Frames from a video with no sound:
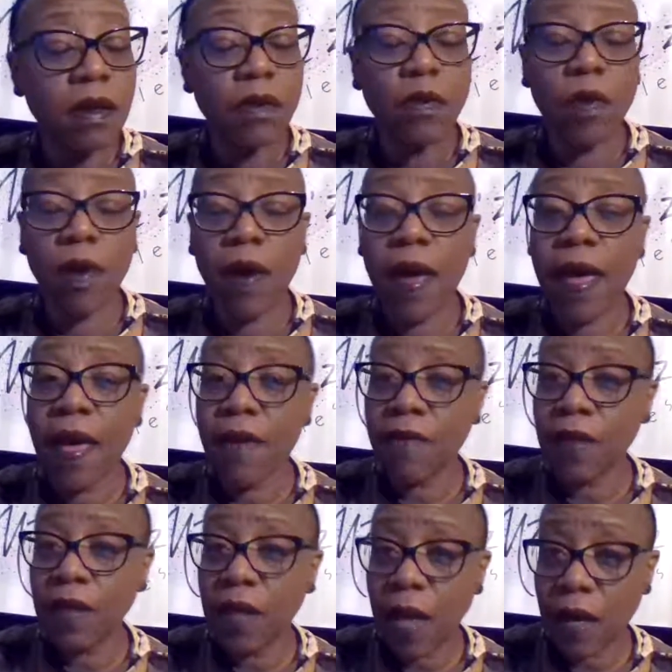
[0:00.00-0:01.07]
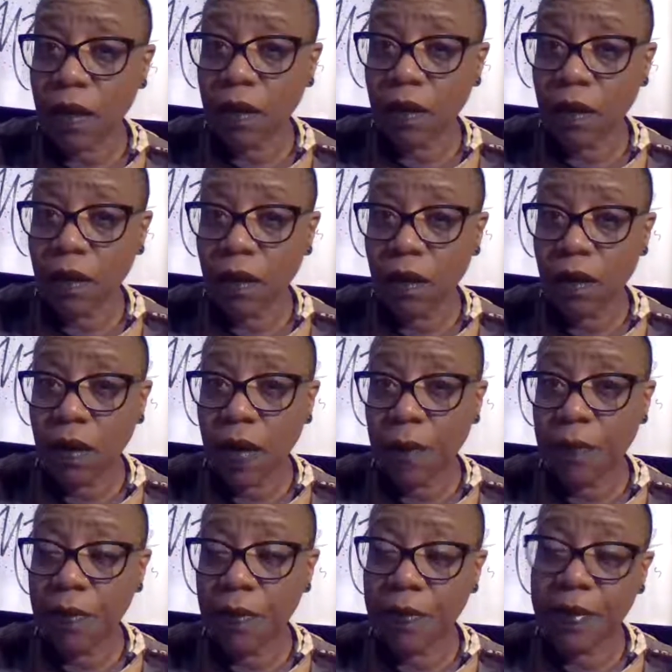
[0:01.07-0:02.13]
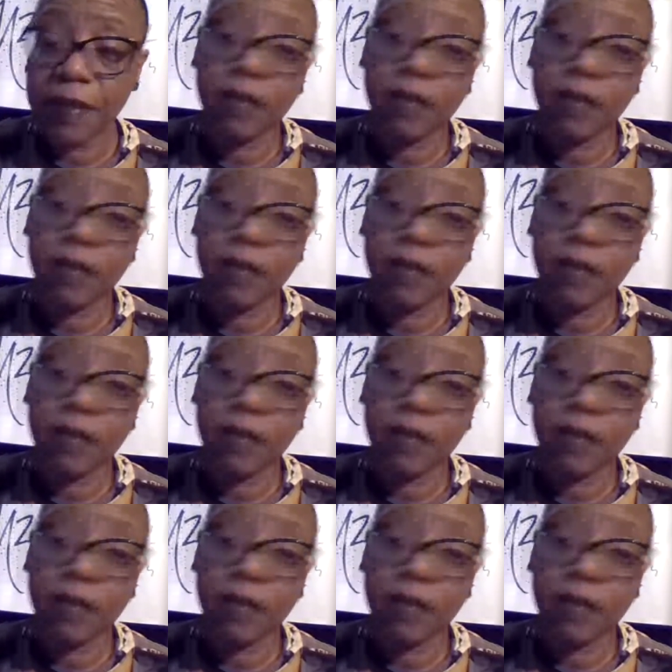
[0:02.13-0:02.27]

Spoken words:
where I have a locker. I put my